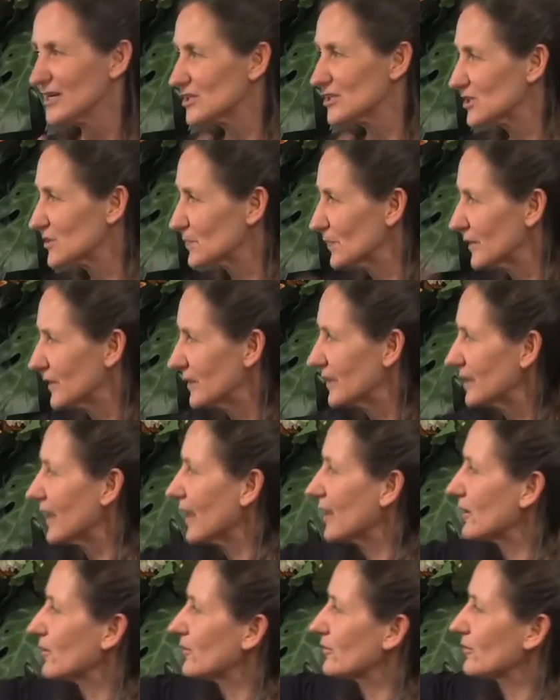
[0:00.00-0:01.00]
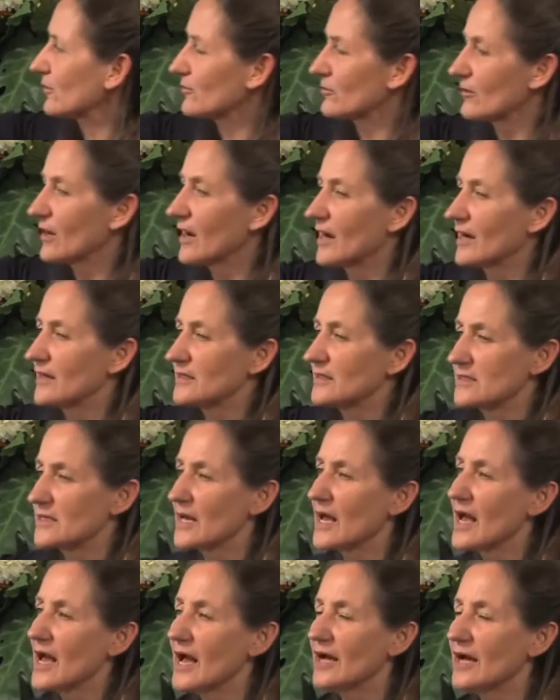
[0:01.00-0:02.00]
Spit it out on the grass.
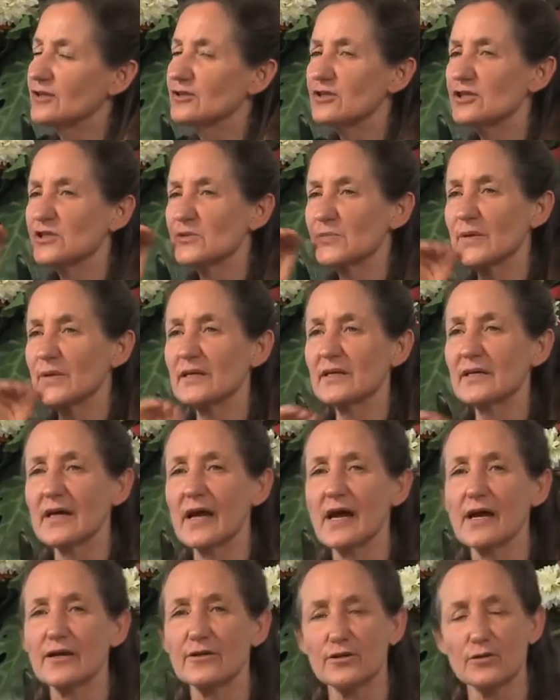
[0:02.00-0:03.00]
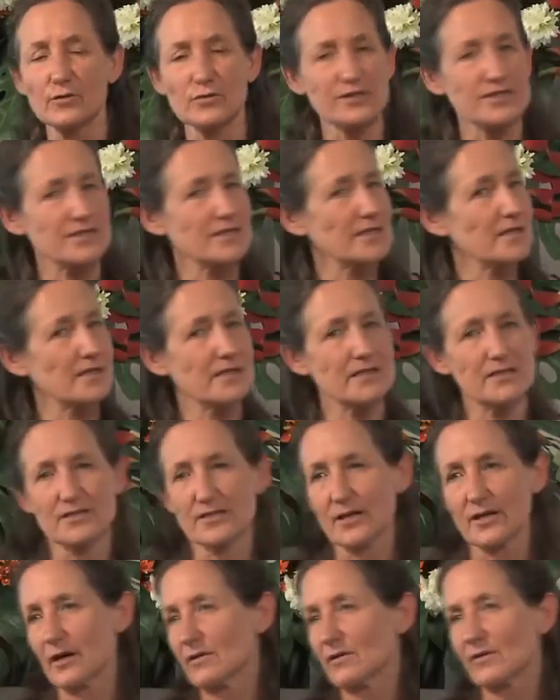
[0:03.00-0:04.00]
As you spit it out, you will see it is
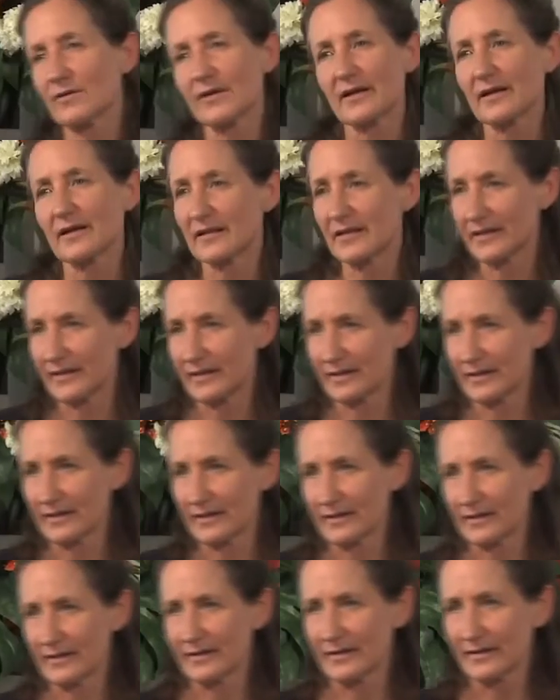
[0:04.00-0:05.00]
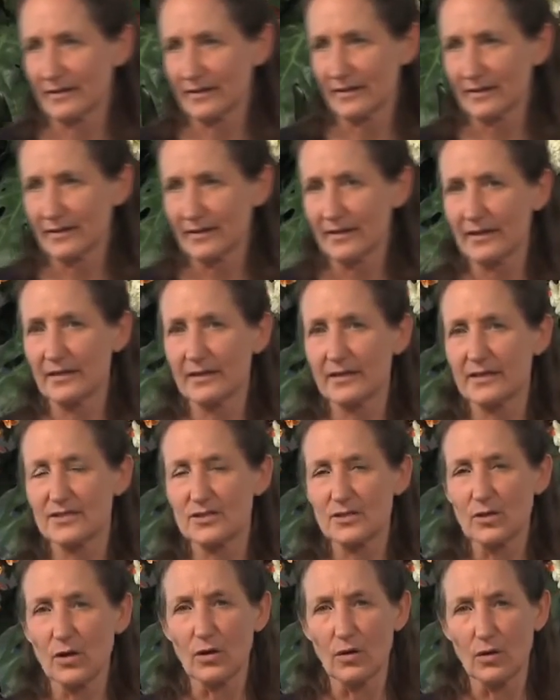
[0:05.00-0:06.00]
no longer clear. It
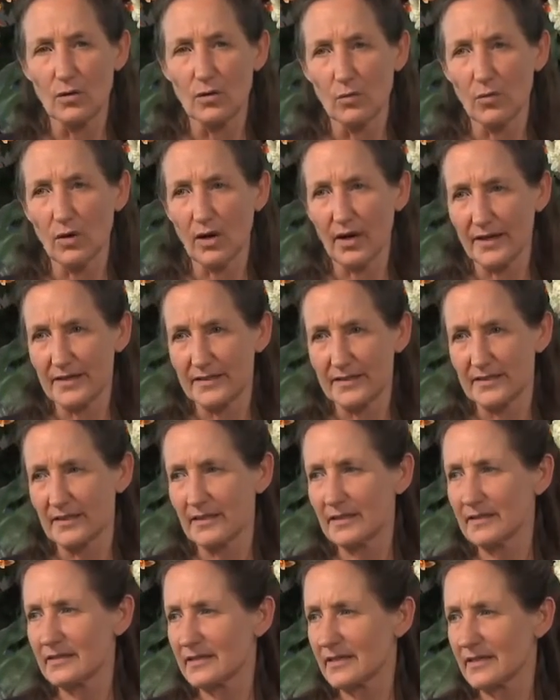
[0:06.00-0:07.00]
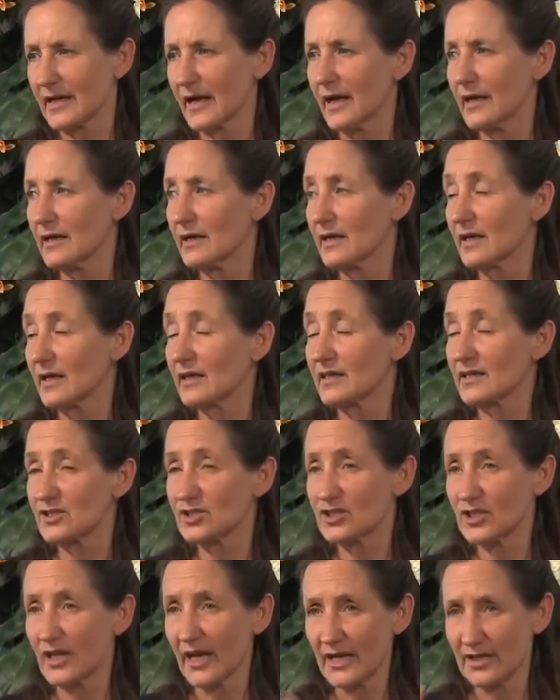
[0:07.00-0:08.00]
is white, indicating the
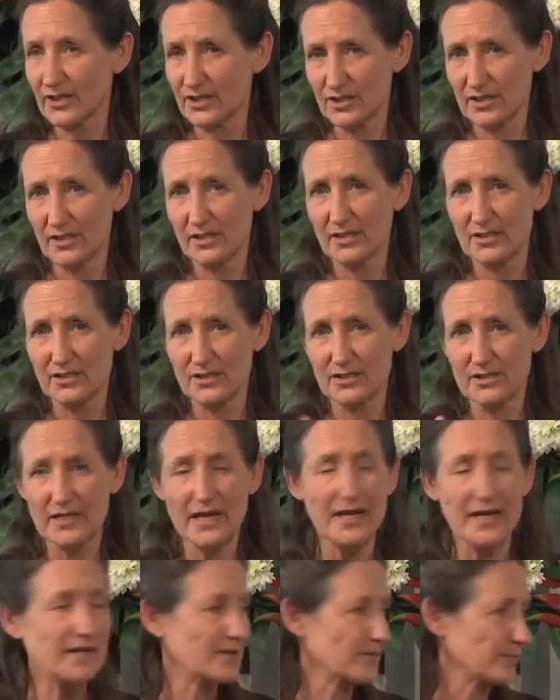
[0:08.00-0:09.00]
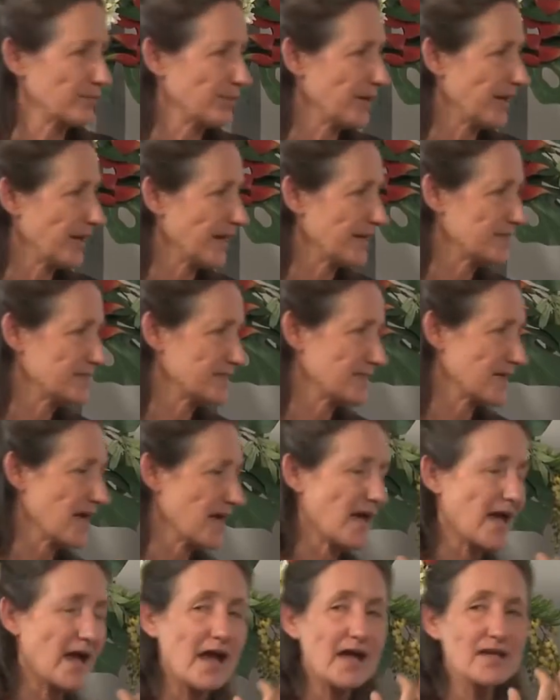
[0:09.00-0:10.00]
change that has taken place
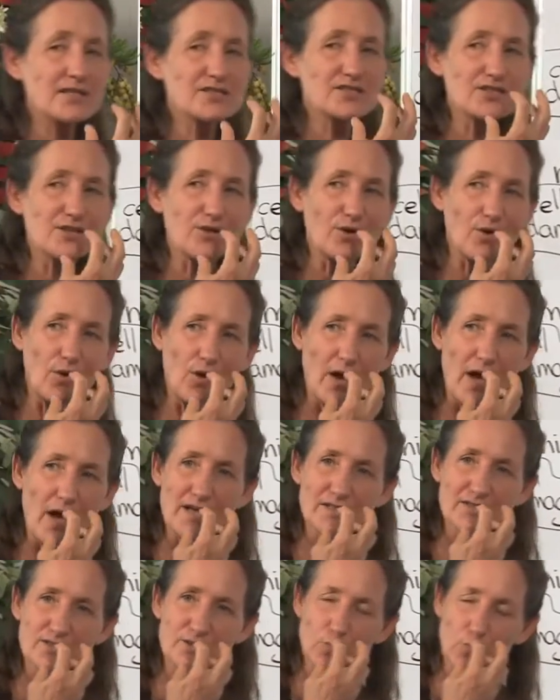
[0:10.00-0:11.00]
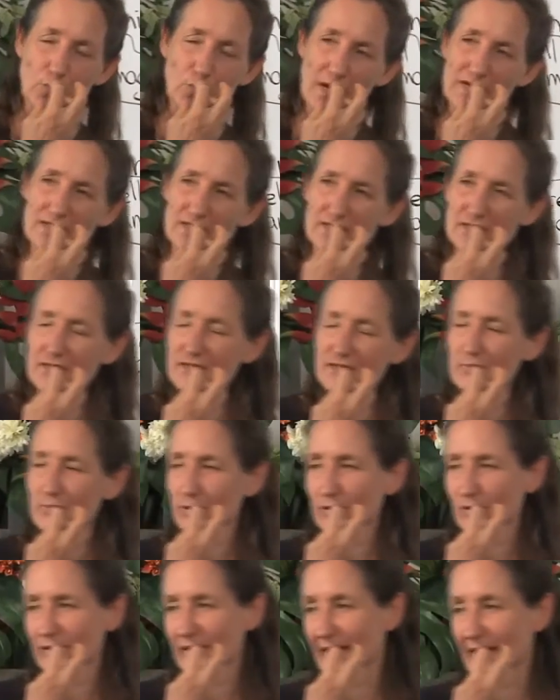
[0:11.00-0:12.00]
as the waste is
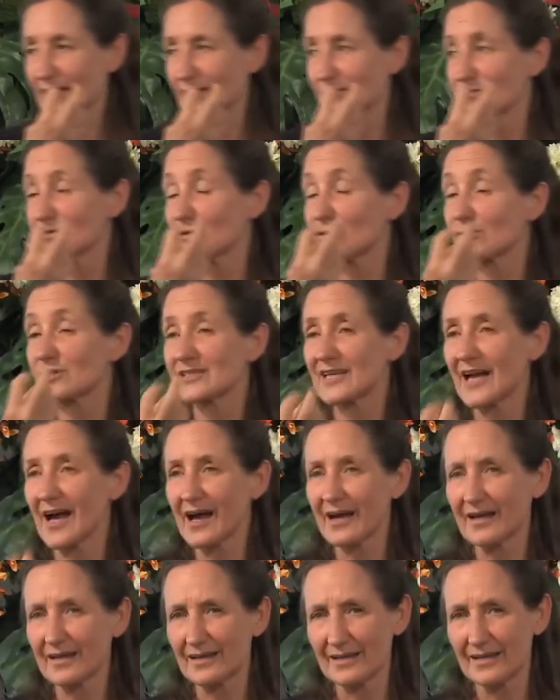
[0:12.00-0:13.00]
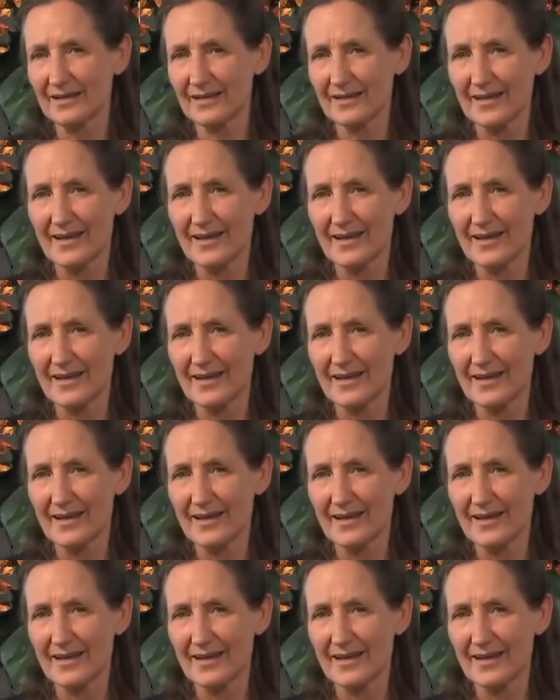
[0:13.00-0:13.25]
pulled out of your tongue,